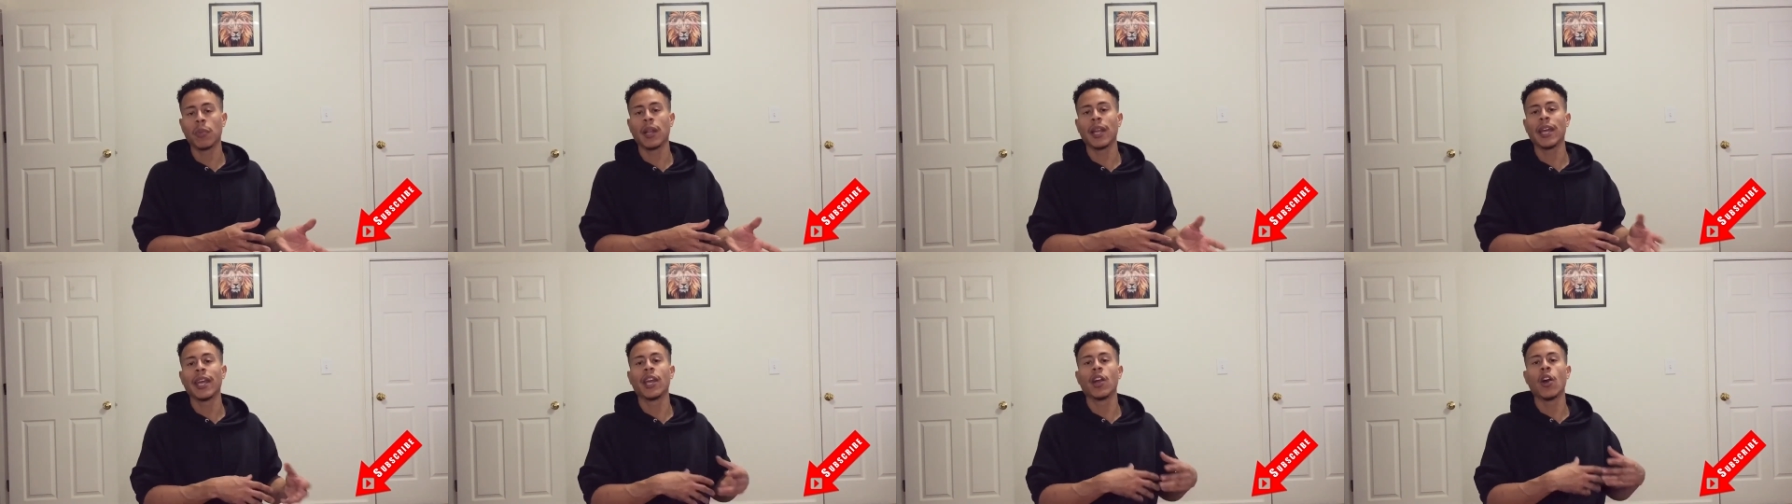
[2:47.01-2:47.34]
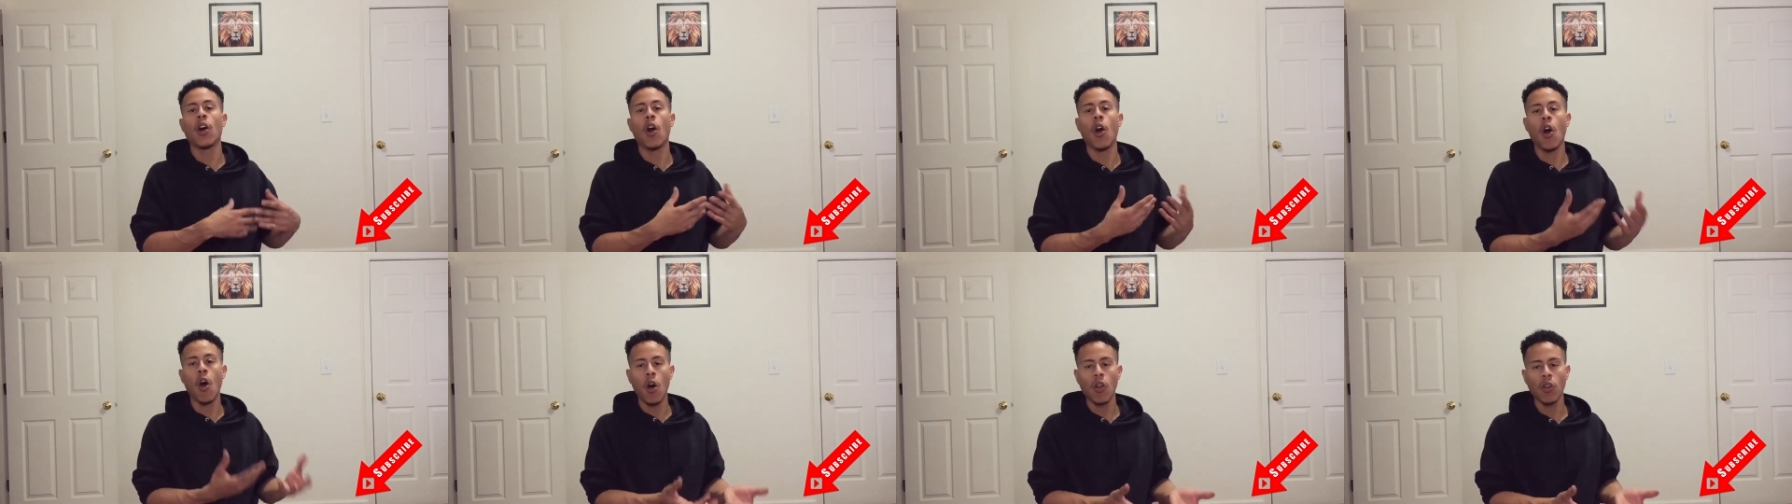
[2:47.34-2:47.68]

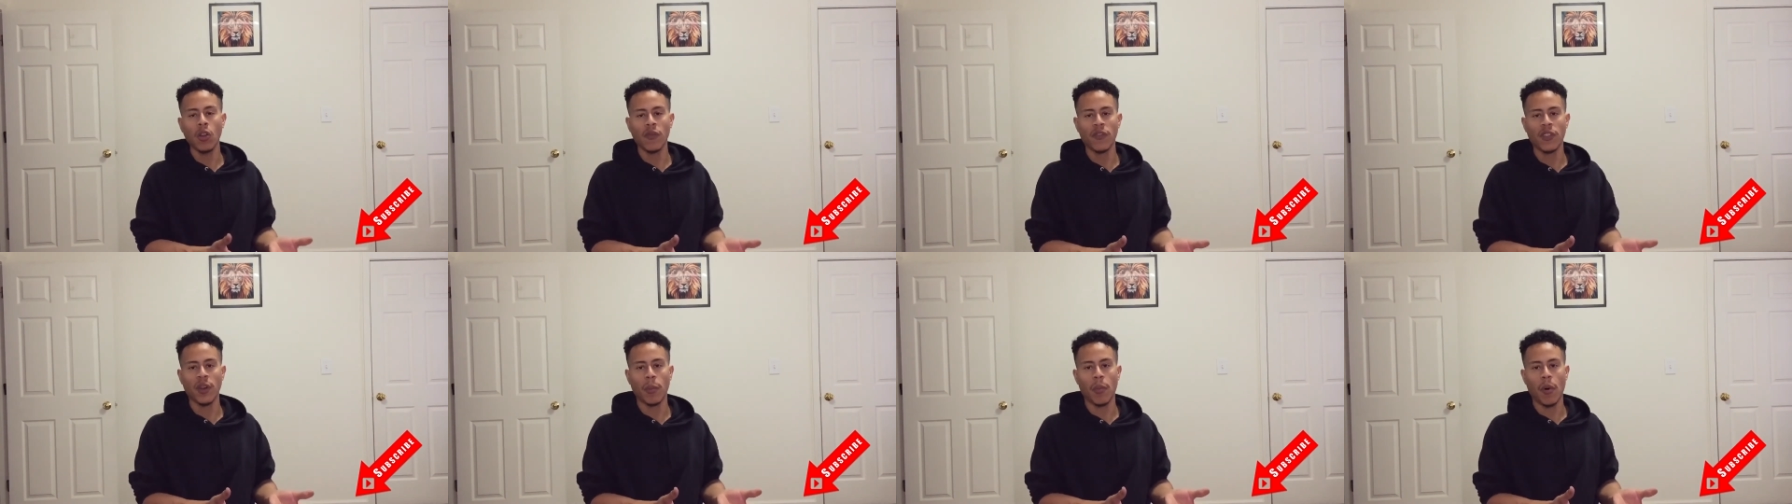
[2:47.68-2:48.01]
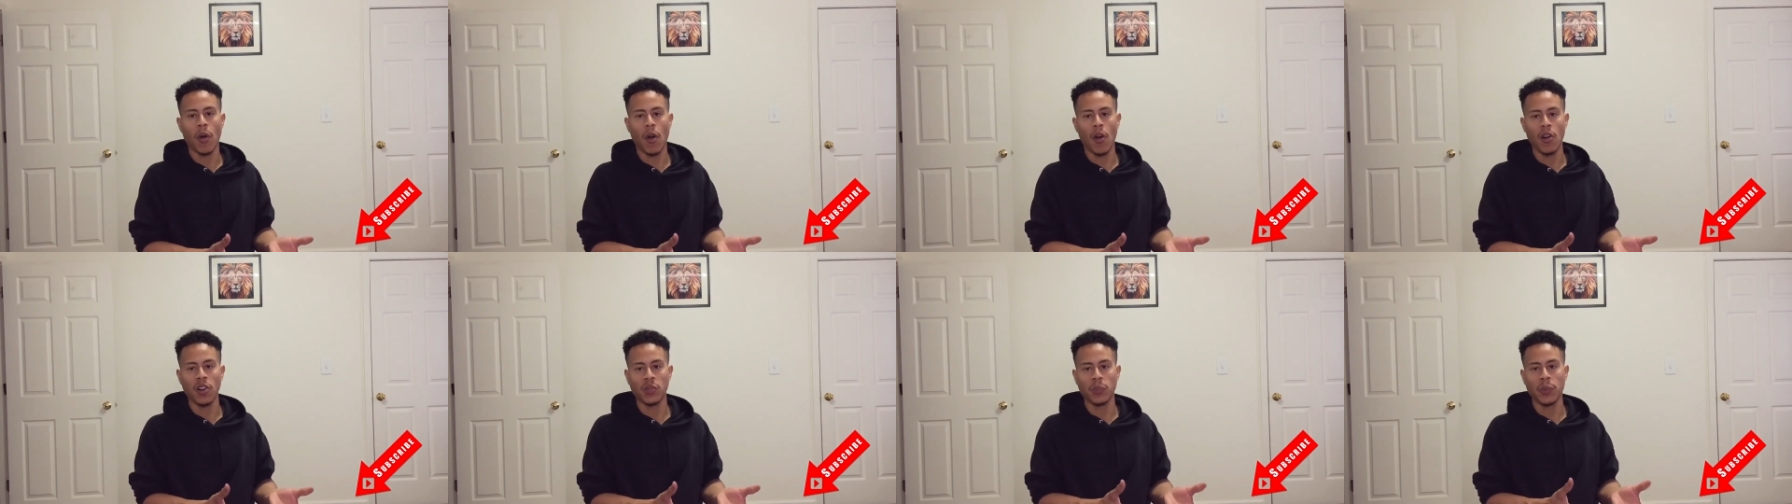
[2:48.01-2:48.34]
playing all of the
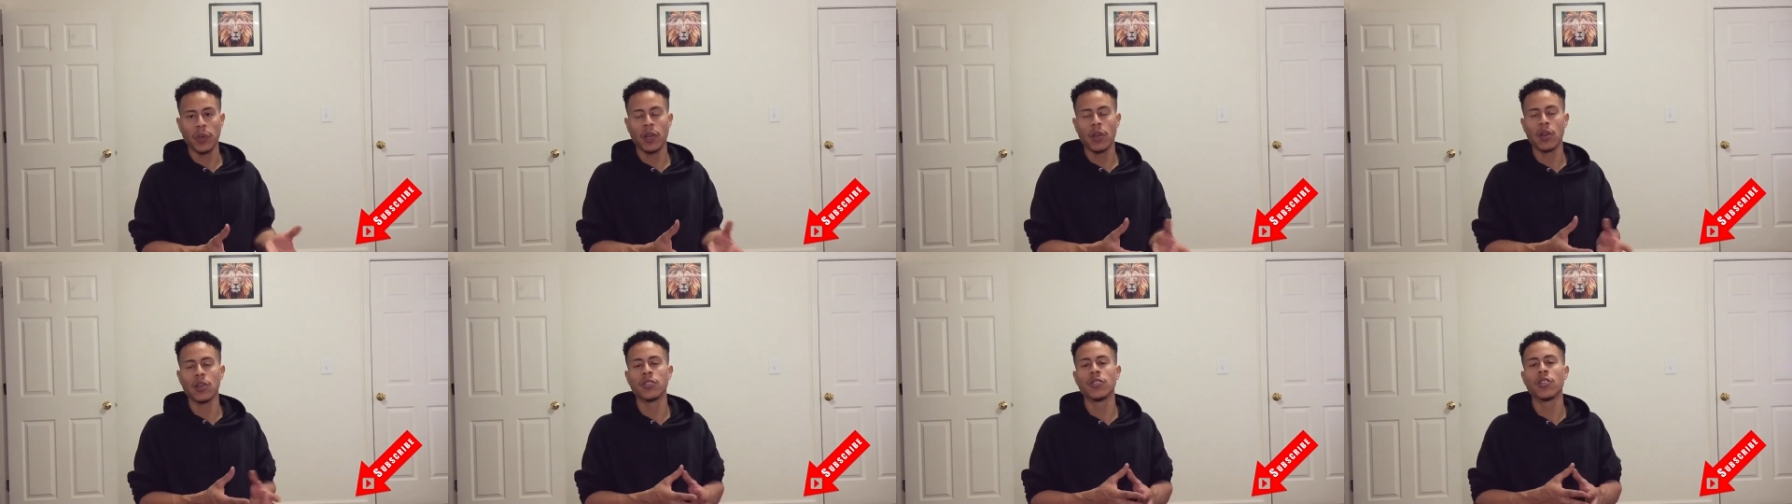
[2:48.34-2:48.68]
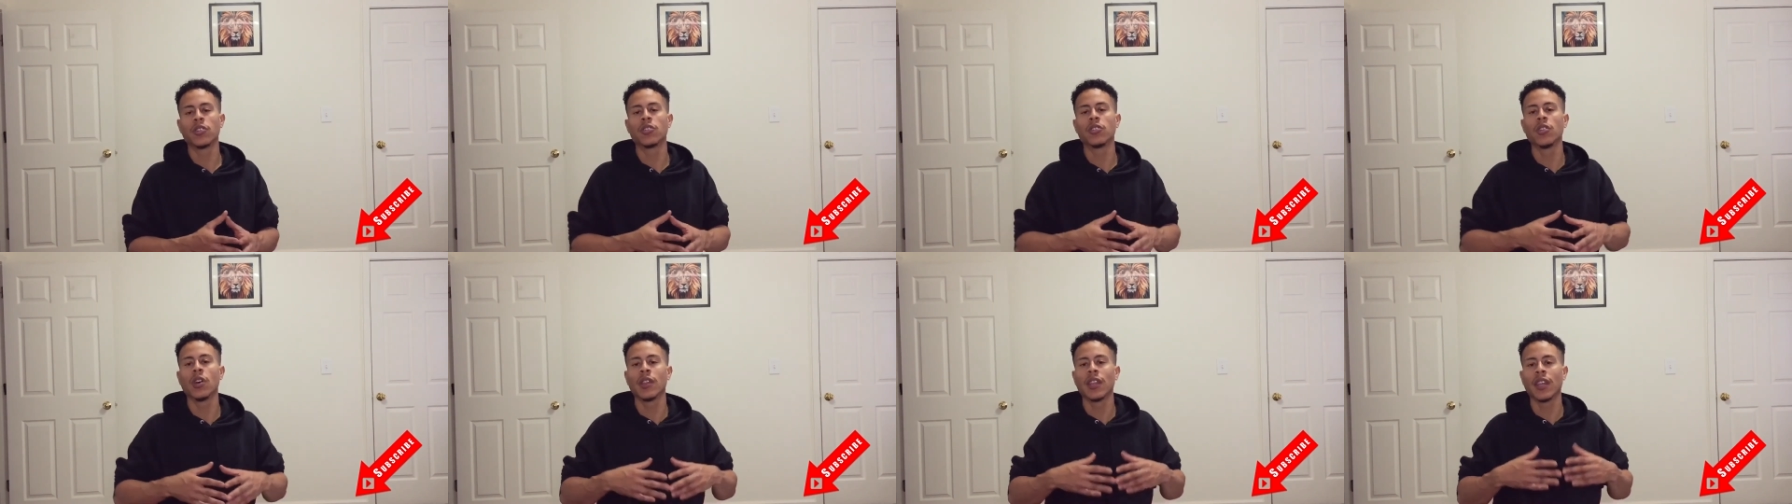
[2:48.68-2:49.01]
parts because
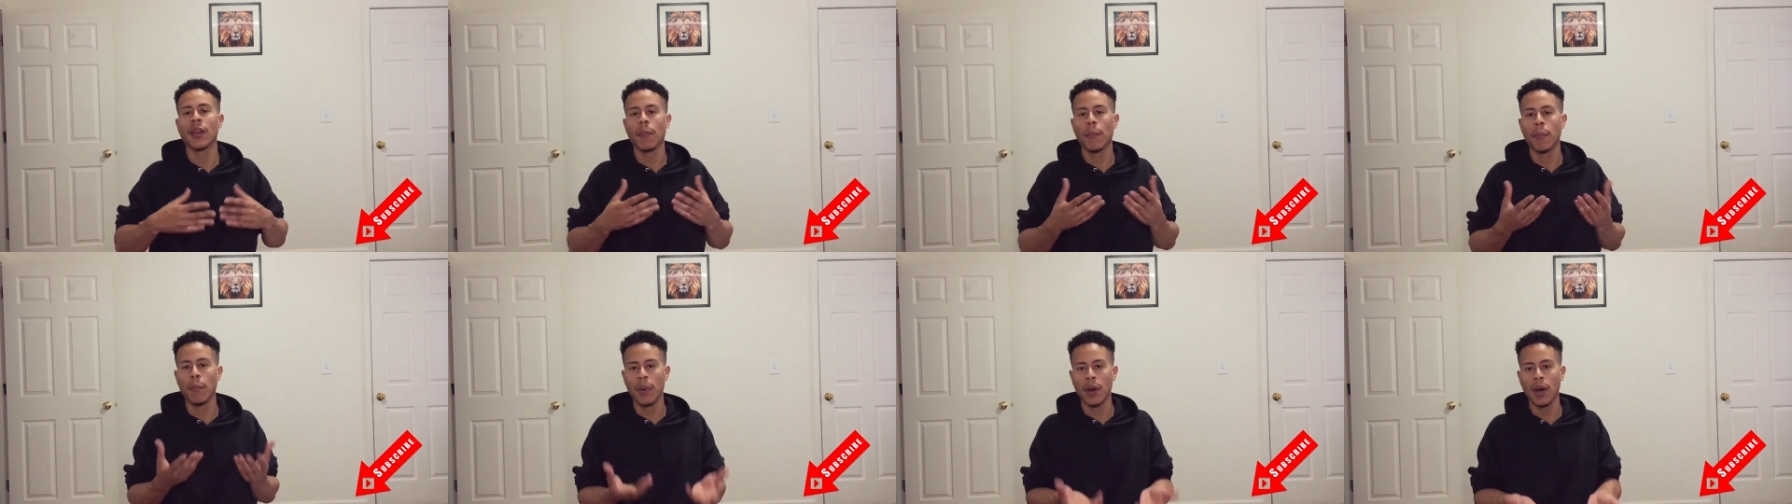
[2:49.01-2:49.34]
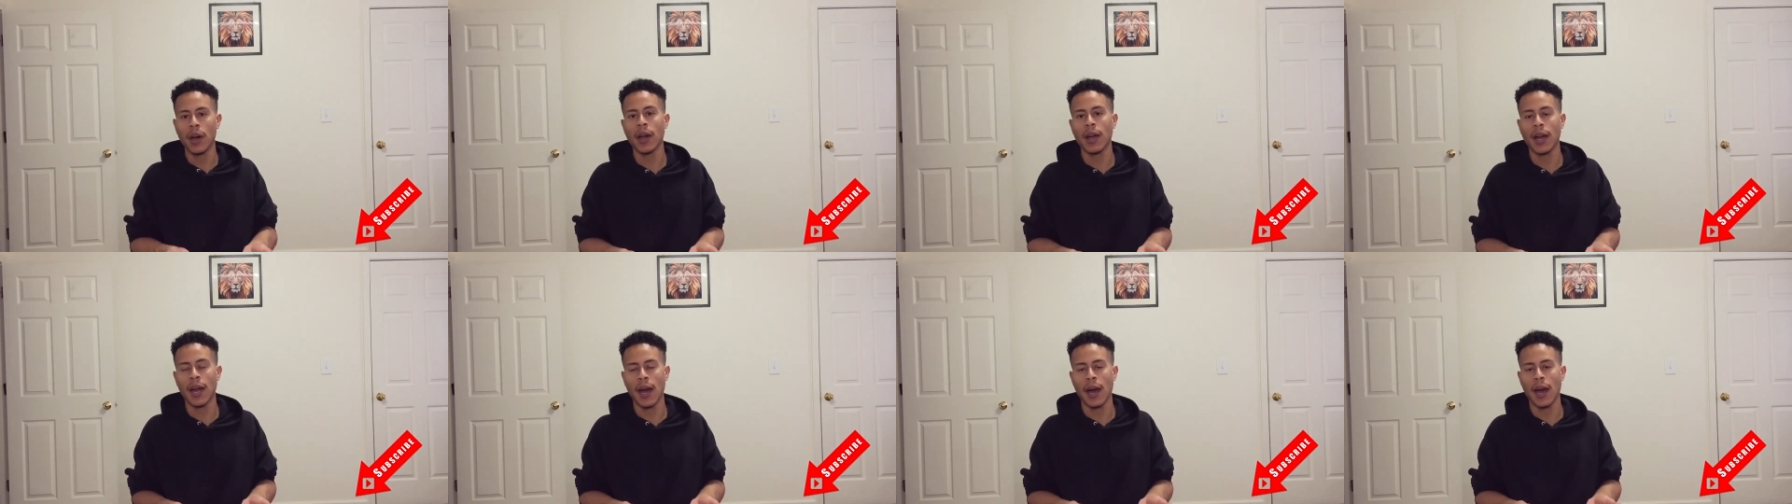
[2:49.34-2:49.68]
there's nothing
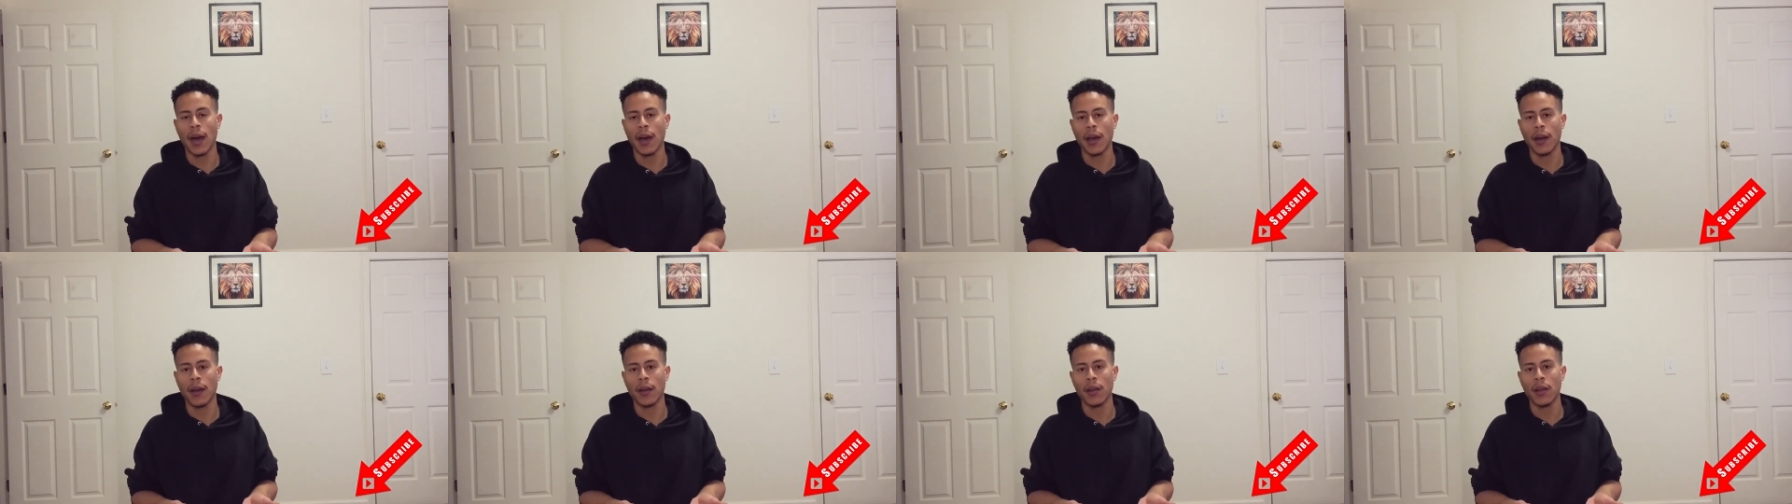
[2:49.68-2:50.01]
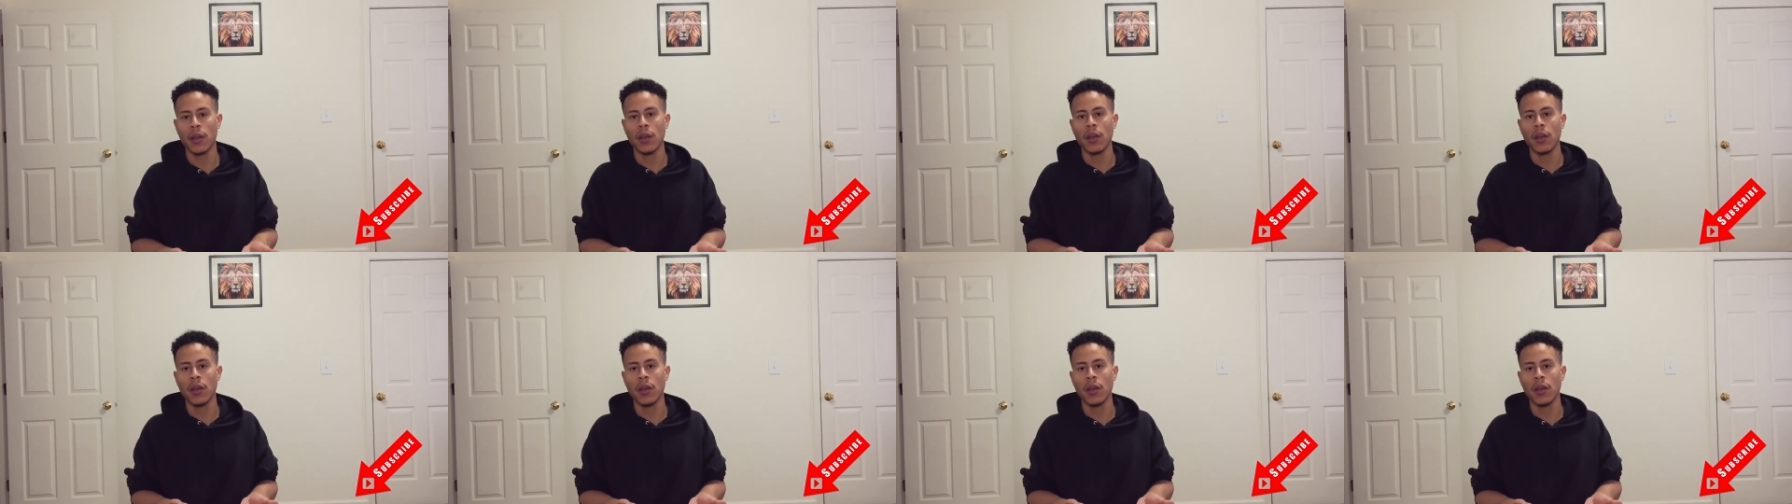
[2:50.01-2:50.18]
but God.